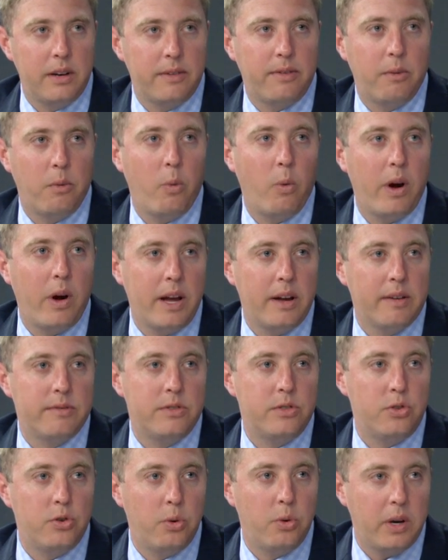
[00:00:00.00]
different way
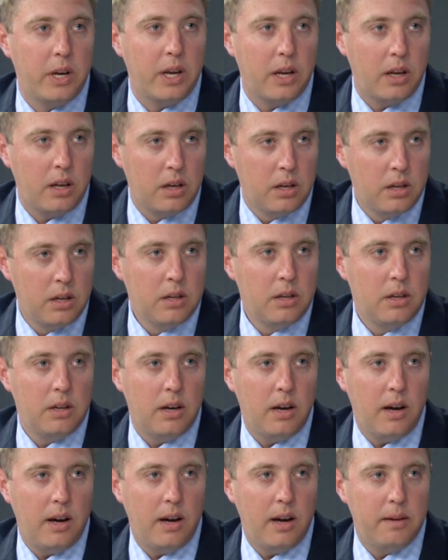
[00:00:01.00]
of doing it
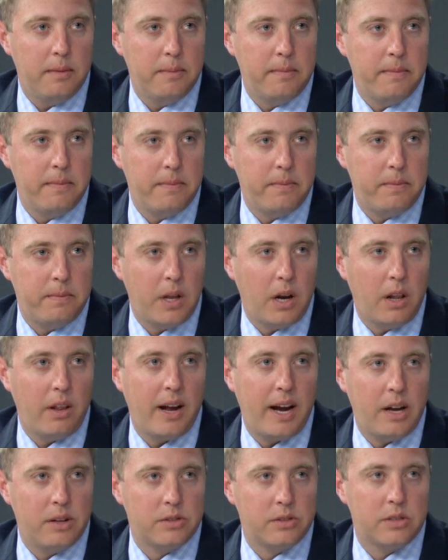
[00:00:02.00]
um, that
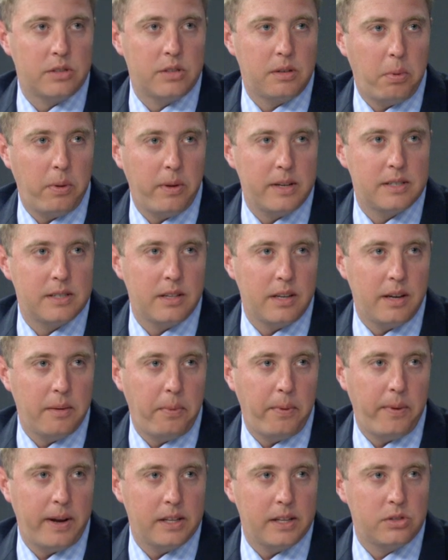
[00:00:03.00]
allows us to place the
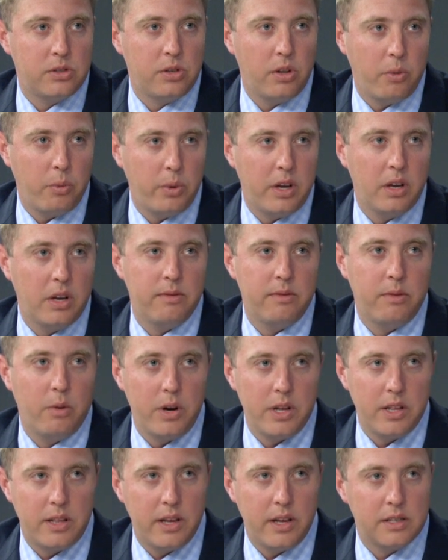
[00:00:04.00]
implants so that we can
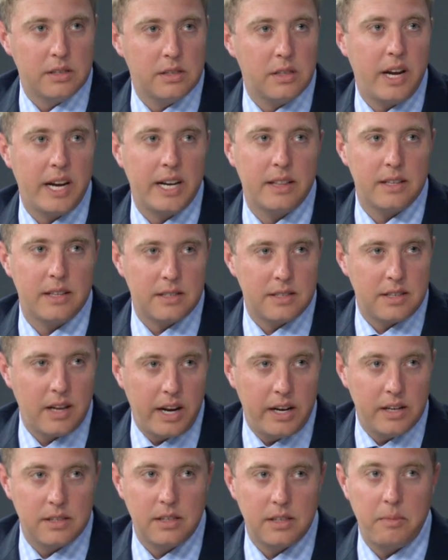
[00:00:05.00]
avoid things like the
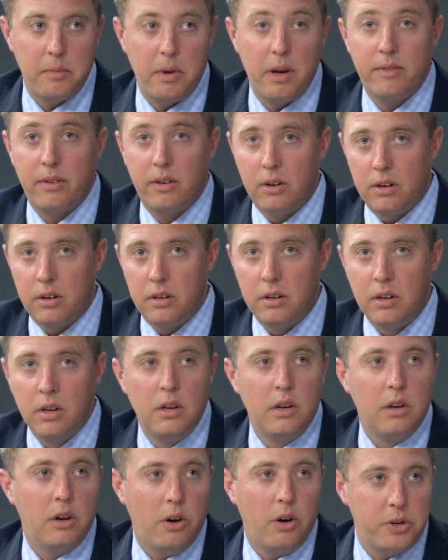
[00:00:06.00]
sinus. They may have heard,
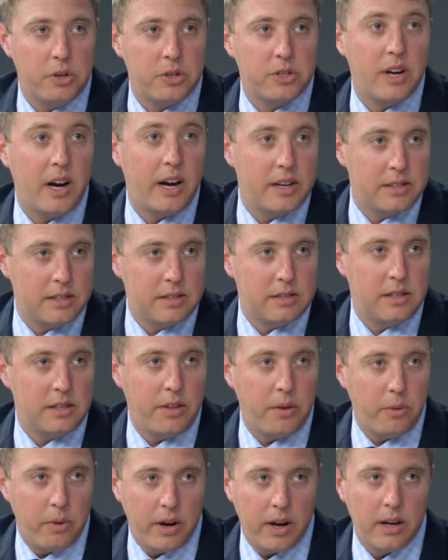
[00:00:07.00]
oh, your sinus is in
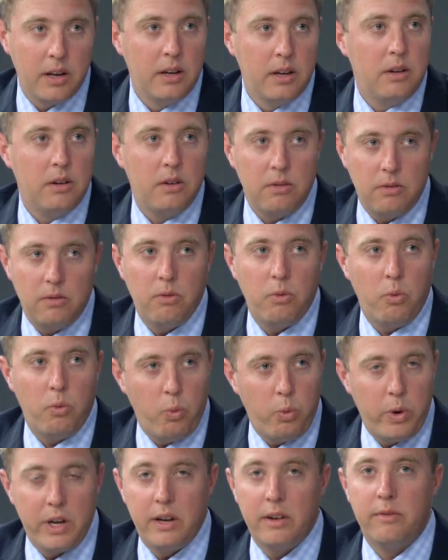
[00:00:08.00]
the way
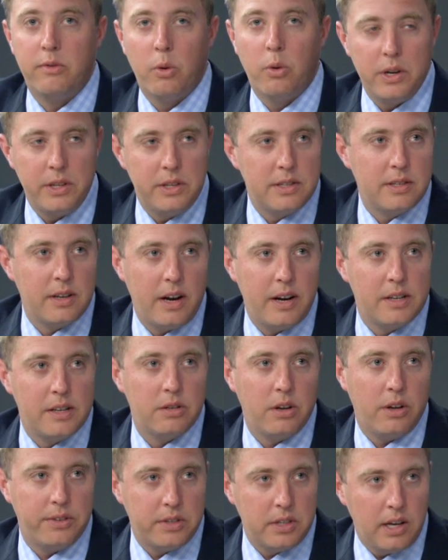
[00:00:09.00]
we avoid the sinus
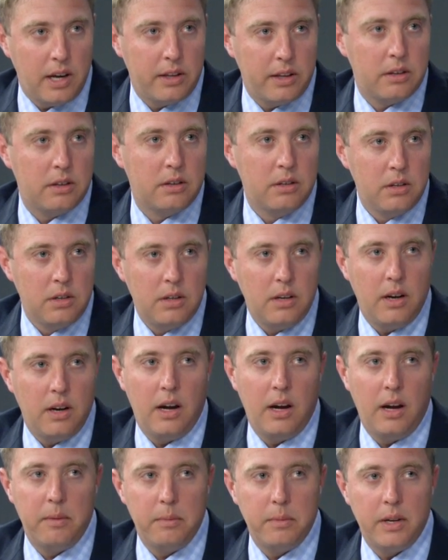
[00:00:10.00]
altogether.
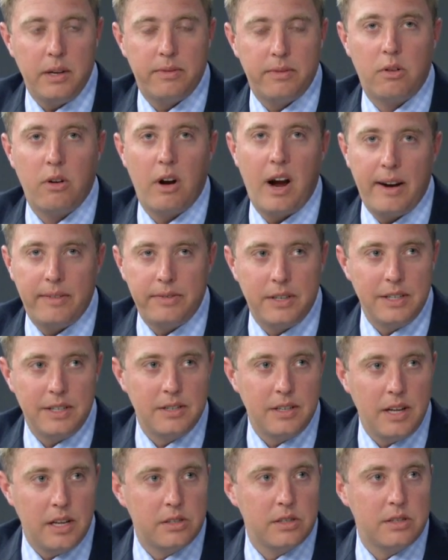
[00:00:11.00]
Um, if grafting
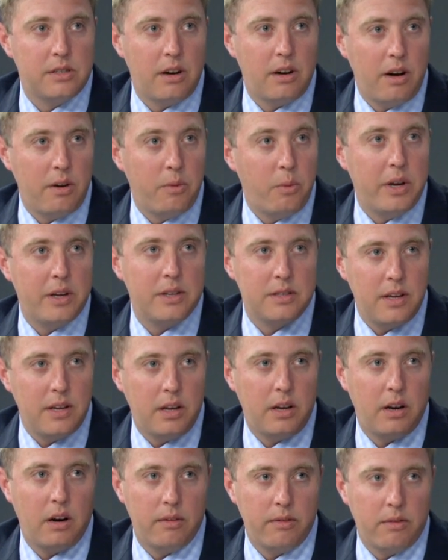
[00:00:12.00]
okay. necessary, we can
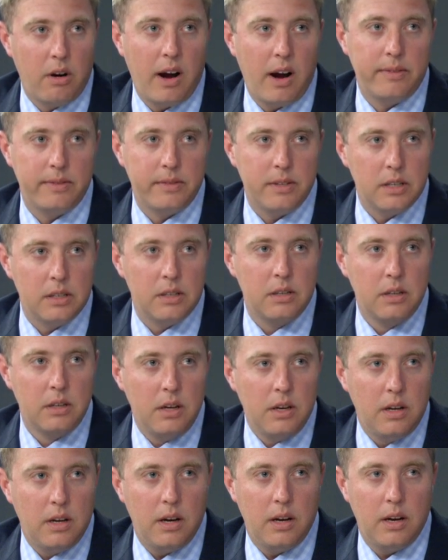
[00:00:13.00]
take care of grafting.
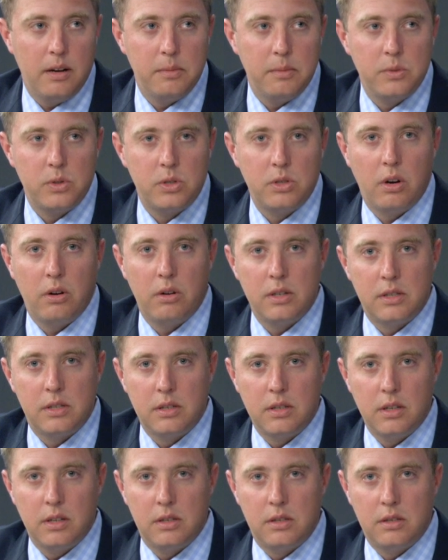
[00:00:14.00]
Um, so
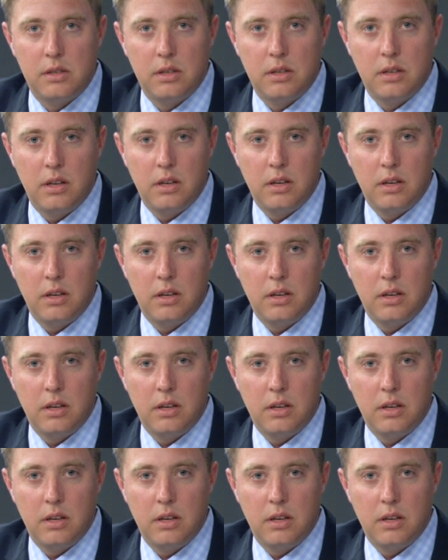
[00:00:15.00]
it's it's.